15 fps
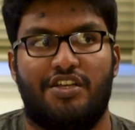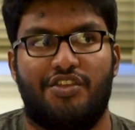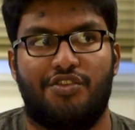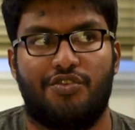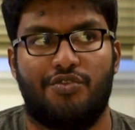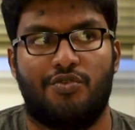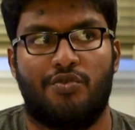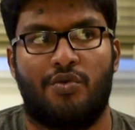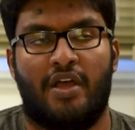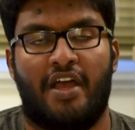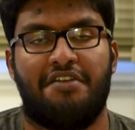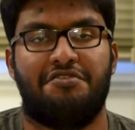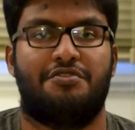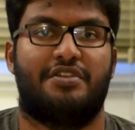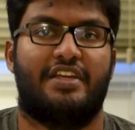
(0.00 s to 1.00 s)
you
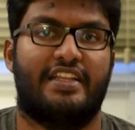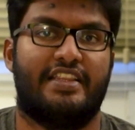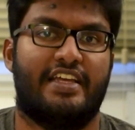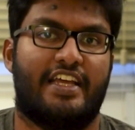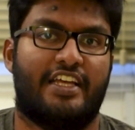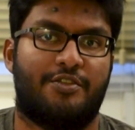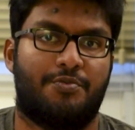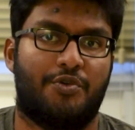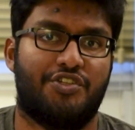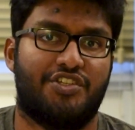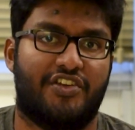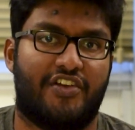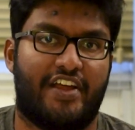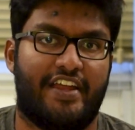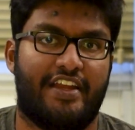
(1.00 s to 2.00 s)
have to get the
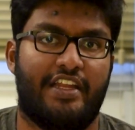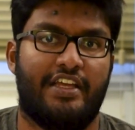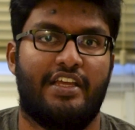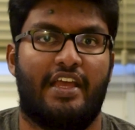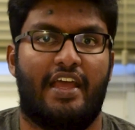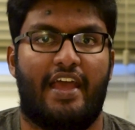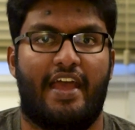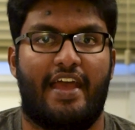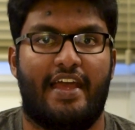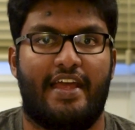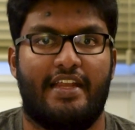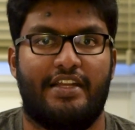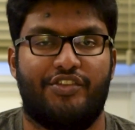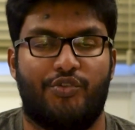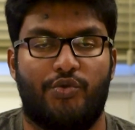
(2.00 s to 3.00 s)
exposure right
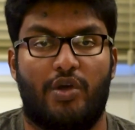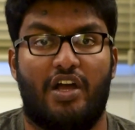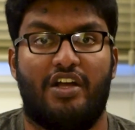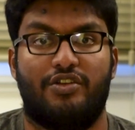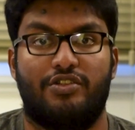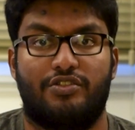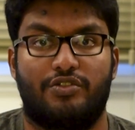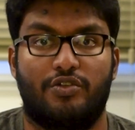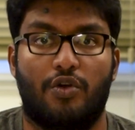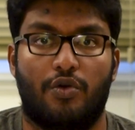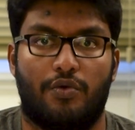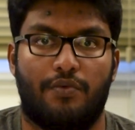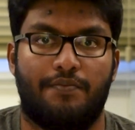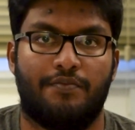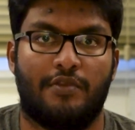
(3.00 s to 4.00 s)
and you are good to
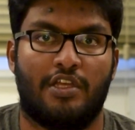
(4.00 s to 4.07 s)
go.